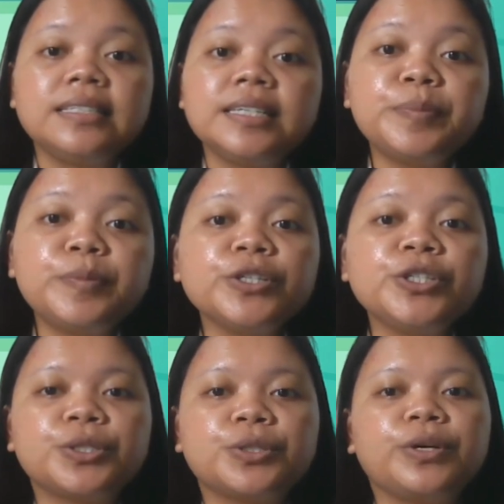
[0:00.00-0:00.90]
The
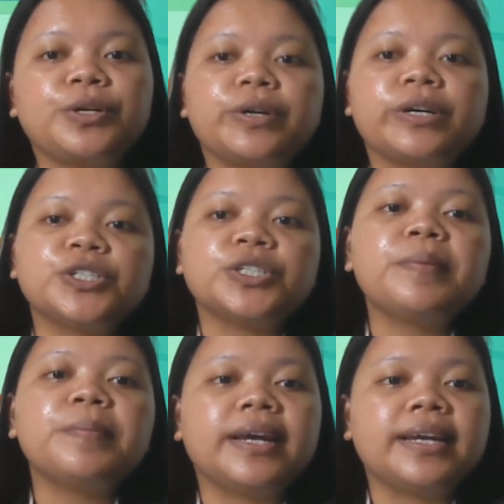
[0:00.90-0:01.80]
approach to
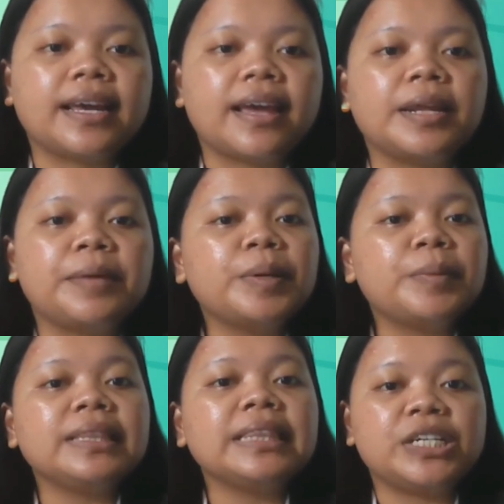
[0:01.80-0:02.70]
educational planning and
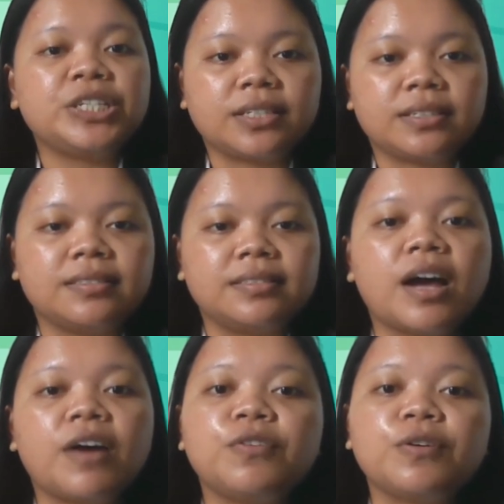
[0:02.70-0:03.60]
implementation
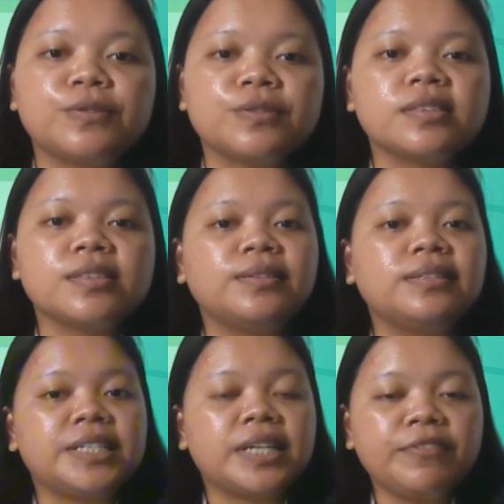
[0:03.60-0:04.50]
that focuses on
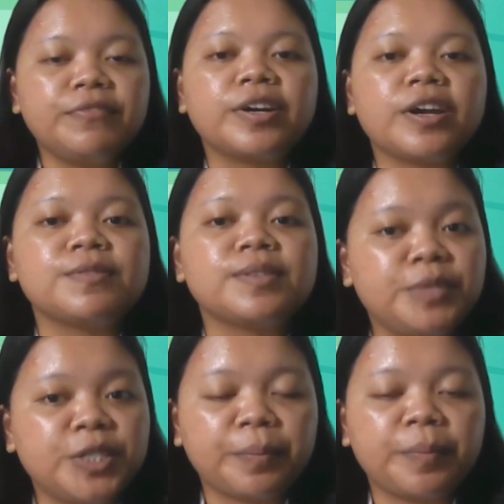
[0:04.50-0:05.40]
the delivery of
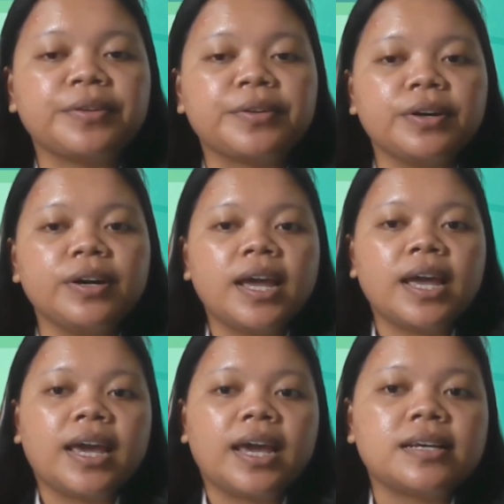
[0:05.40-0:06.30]
subject matter
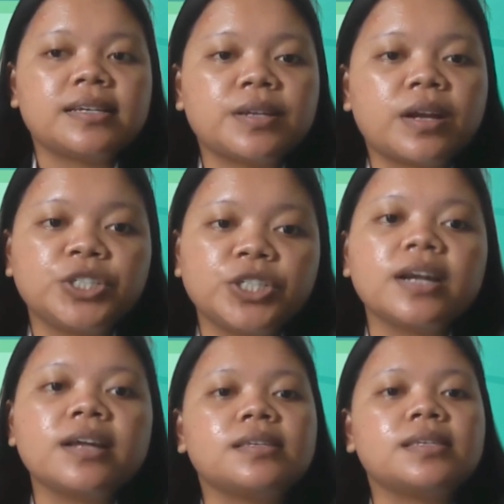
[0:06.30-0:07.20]
in a
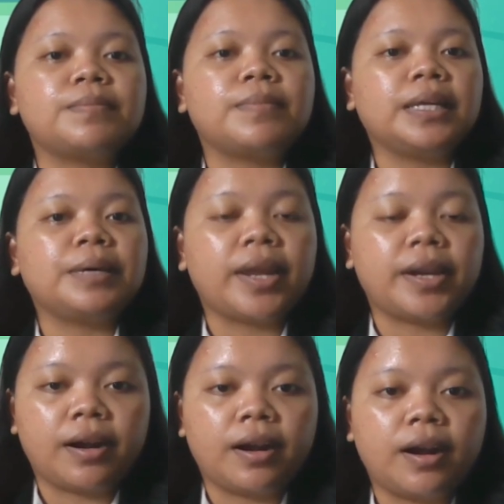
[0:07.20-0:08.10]
structured and systematic
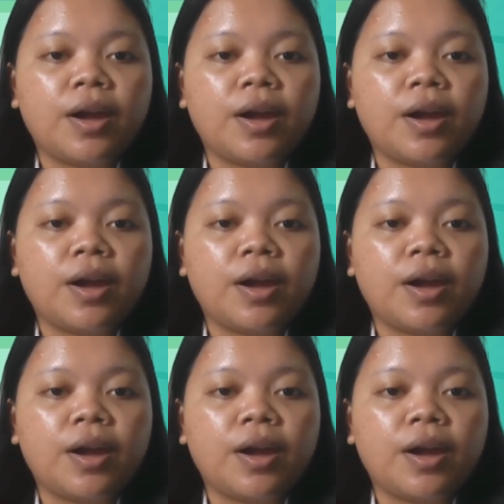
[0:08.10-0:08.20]
manner,